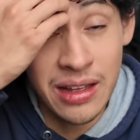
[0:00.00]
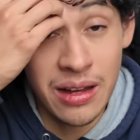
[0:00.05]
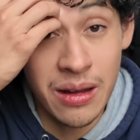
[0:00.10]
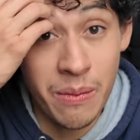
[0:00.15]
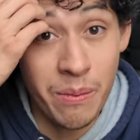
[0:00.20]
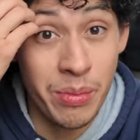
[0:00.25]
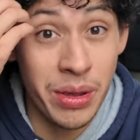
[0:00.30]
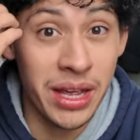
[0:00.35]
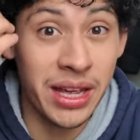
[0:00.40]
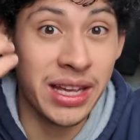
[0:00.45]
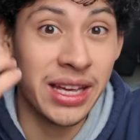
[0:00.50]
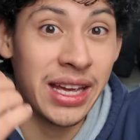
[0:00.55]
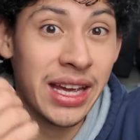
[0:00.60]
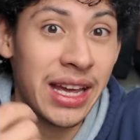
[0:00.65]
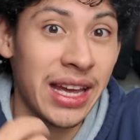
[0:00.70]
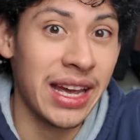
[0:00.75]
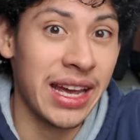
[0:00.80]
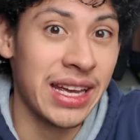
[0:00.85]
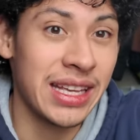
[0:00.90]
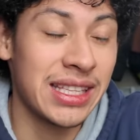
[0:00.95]
a
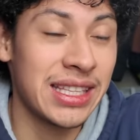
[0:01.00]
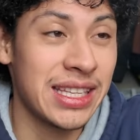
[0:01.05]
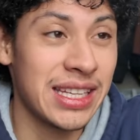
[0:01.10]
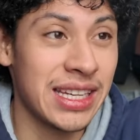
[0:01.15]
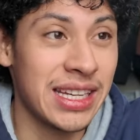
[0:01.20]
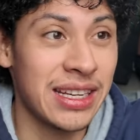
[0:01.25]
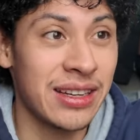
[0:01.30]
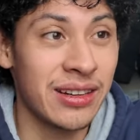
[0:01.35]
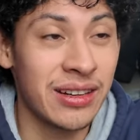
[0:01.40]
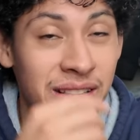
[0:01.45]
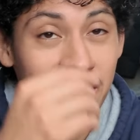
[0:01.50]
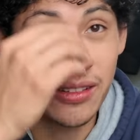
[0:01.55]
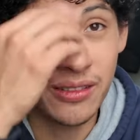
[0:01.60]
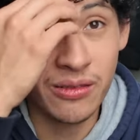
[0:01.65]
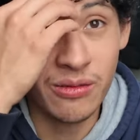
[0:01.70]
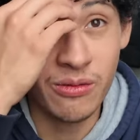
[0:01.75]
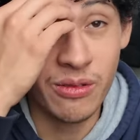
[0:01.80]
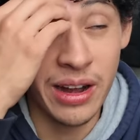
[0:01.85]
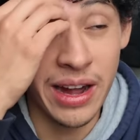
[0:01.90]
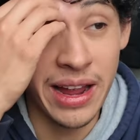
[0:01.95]
big 18
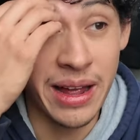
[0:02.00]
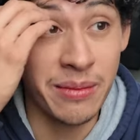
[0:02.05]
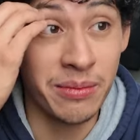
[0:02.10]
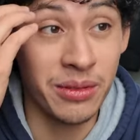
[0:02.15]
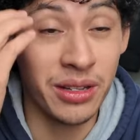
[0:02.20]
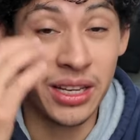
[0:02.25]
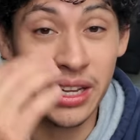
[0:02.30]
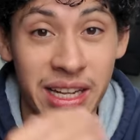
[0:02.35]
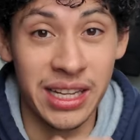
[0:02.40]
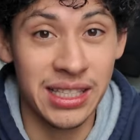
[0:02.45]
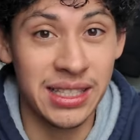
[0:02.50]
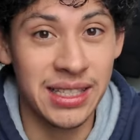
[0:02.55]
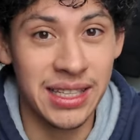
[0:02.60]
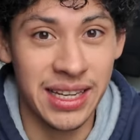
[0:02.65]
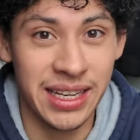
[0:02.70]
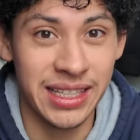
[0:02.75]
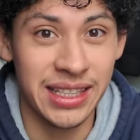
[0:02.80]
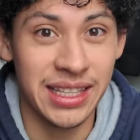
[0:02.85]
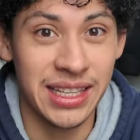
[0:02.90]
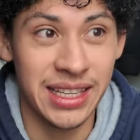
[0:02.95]
gram lens
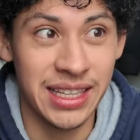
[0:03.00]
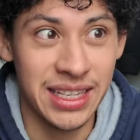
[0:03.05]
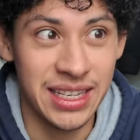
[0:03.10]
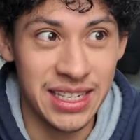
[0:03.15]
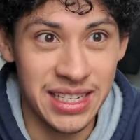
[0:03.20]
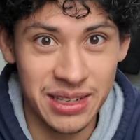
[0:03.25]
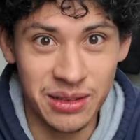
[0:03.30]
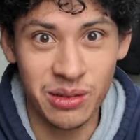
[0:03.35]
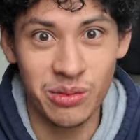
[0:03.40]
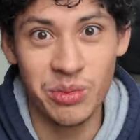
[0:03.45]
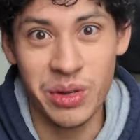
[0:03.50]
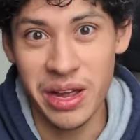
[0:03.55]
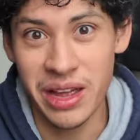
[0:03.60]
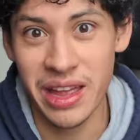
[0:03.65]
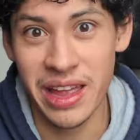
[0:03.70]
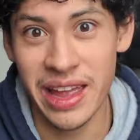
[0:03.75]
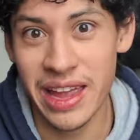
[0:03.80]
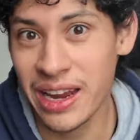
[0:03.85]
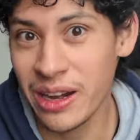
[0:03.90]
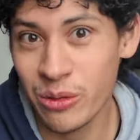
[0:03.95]
like this.
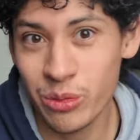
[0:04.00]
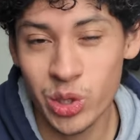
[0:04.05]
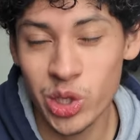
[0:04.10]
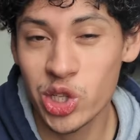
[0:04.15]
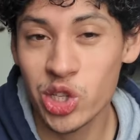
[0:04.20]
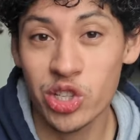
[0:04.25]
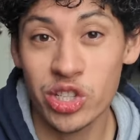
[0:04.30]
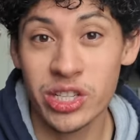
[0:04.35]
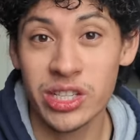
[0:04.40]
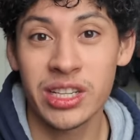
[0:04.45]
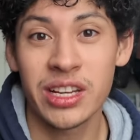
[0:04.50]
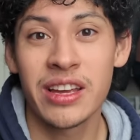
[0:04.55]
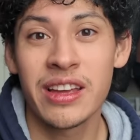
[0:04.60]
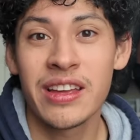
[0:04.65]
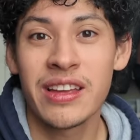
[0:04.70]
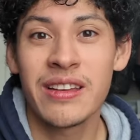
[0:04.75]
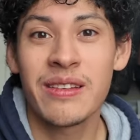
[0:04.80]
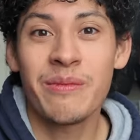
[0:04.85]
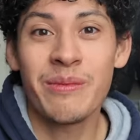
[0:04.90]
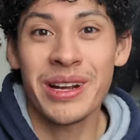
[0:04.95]
My hand would just,
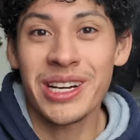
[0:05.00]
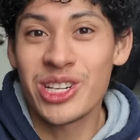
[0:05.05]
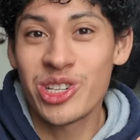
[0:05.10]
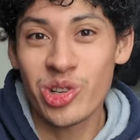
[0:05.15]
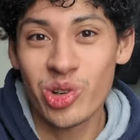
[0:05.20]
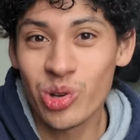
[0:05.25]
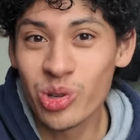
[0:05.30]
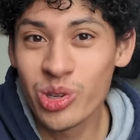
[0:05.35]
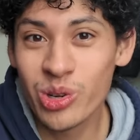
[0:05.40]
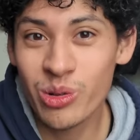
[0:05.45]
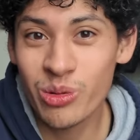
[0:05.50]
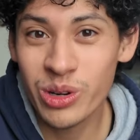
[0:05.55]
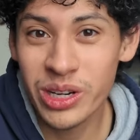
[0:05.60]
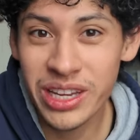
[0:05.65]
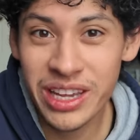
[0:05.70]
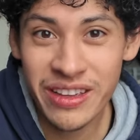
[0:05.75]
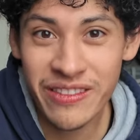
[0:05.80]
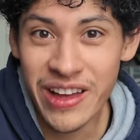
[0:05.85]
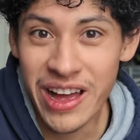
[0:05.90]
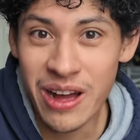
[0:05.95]
my shoulder
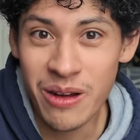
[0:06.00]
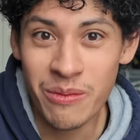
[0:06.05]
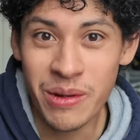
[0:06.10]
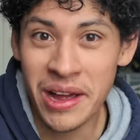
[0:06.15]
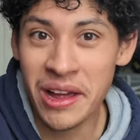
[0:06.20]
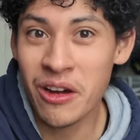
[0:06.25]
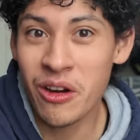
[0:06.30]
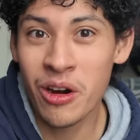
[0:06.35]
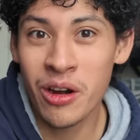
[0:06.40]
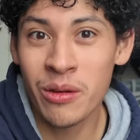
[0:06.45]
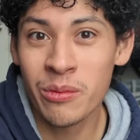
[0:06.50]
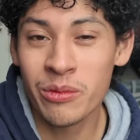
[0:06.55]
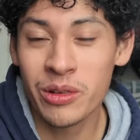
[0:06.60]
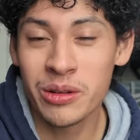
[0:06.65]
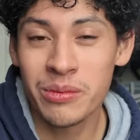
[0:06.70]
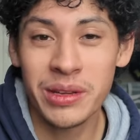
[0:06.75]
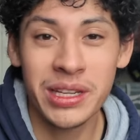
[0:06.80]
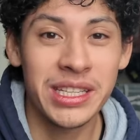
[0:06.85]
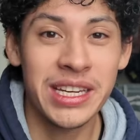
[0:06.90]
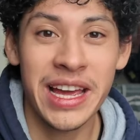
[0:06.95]
would give out, my arm
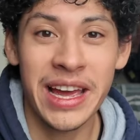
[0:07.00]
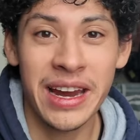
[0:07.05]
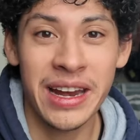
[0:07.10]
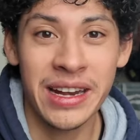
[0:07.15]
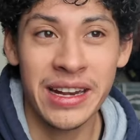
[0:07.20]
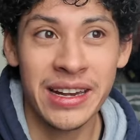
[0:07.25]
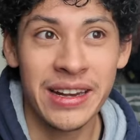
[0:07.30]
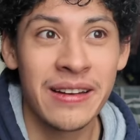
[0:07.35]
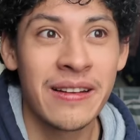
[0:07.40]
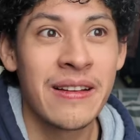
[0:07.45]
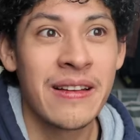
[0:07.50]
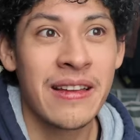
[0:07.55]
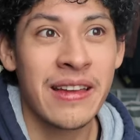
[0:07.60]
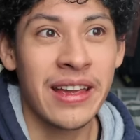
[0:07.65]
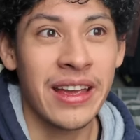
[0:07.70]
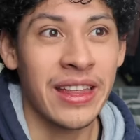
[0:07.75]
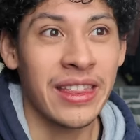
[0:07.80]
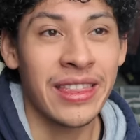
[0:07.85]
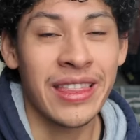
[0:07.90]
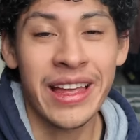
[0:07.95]
would be dead
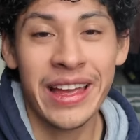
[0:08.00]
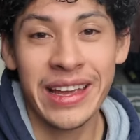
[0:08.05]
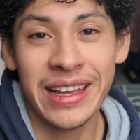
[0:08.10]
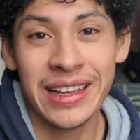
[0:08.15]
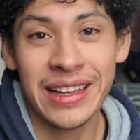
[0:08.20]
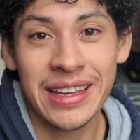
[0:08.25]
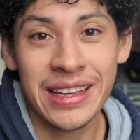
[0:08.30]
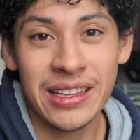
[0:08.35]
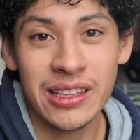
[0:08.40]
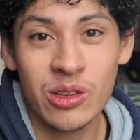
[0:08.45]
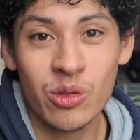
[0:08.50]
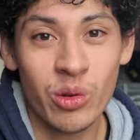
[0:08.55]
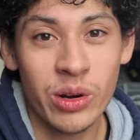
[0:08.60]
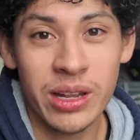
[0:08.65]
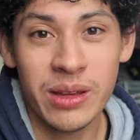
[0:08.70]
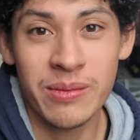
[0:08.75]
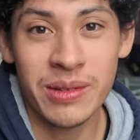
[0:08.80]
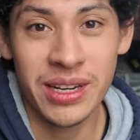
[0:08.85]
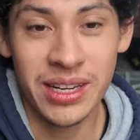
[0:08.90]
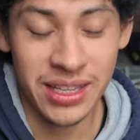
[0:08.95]
in like
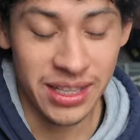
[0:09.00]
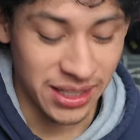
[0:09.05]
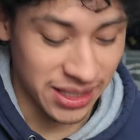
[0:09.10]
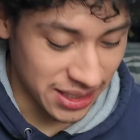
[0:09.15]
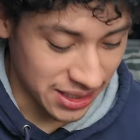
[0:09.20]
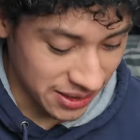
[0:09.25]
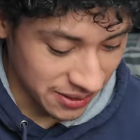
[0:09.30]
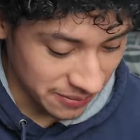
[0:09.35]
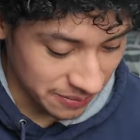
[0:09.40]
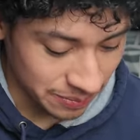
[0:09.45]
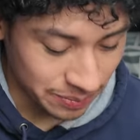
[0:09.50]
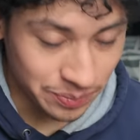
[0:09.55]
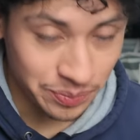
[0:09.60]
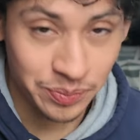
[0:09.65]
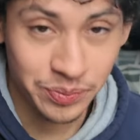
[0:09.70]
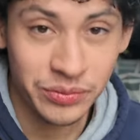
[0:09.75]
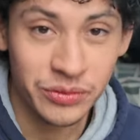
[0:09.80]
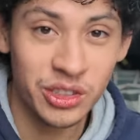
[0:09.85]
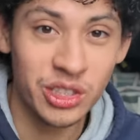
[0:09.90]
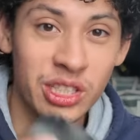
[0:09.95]
20 minutes.
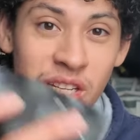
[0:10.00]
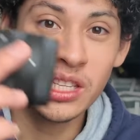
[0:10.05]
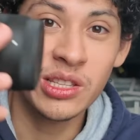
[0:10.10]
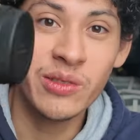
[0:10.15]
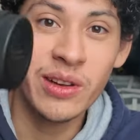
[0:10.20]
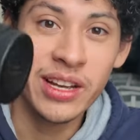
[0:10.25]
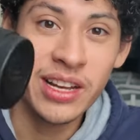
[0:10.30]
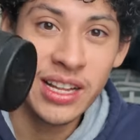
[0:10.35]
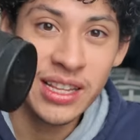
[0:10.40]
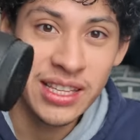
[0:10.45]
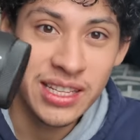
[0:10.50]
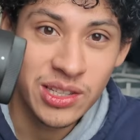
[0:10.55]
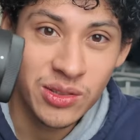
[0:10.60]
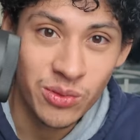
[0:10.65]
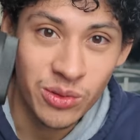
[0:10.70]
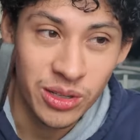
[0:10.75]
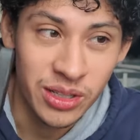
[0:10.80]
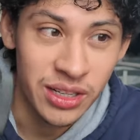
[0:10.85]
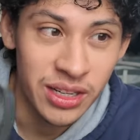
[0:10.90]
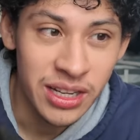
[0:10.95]
So that's why I got
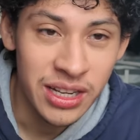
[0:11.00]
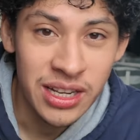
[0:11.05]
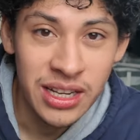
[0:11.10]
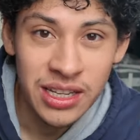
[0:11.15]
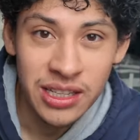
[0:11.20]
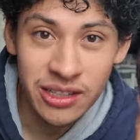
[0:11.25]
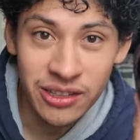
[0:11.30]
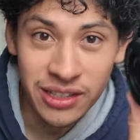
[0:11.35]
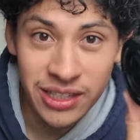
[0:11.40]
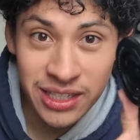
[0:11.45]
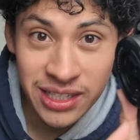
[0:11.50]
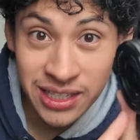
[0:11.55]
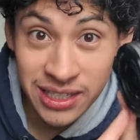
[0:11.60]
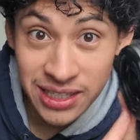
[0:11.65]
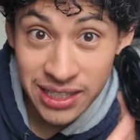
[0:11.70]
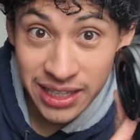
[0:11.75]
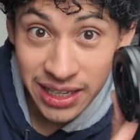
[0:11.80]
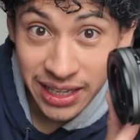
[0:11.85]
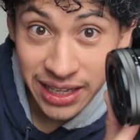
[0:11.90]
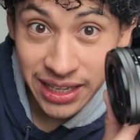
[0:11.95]
this one. So this
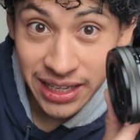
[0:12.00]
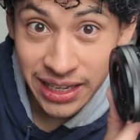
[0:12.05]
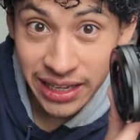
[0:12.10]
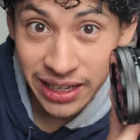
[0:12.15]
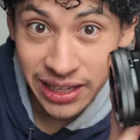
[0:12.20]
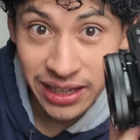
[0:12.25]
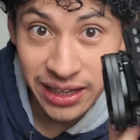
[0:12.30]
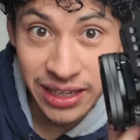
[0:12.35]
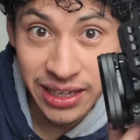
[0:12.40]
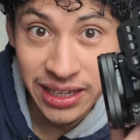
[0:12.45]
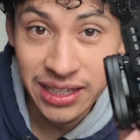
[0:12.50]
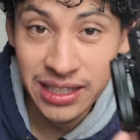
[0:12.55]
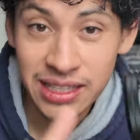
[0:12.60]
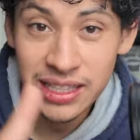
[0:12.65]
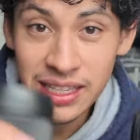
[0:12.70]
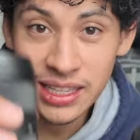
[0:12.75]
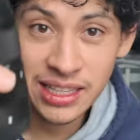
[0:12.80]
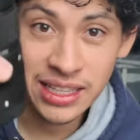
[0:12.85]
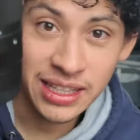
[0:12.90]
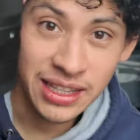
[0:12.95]
is the kit
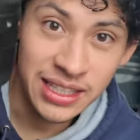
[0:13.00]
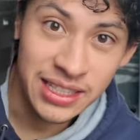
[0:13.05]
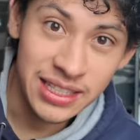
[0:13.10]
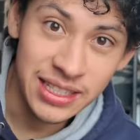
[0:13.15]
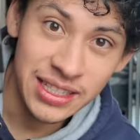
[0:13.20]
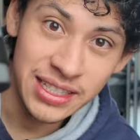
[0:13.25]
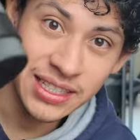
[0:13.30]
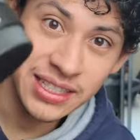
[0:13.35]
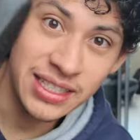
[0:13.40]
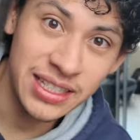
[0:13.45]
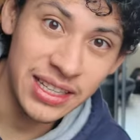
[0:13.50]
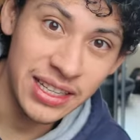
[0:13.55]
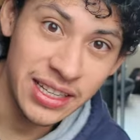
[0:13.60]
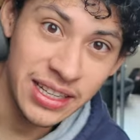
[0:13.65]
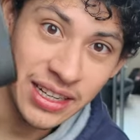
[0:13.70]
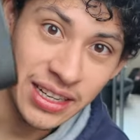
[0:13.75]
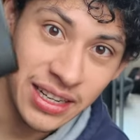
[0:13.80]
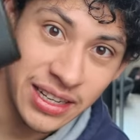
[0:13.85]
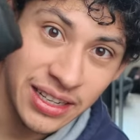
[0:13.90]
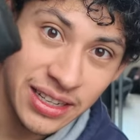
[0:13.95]
lens, and then this is
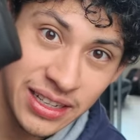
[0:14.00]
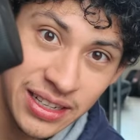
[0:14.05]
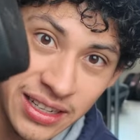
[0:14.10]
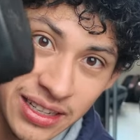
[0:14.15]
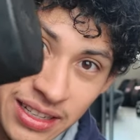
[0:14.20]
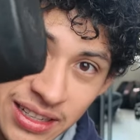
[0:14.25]
the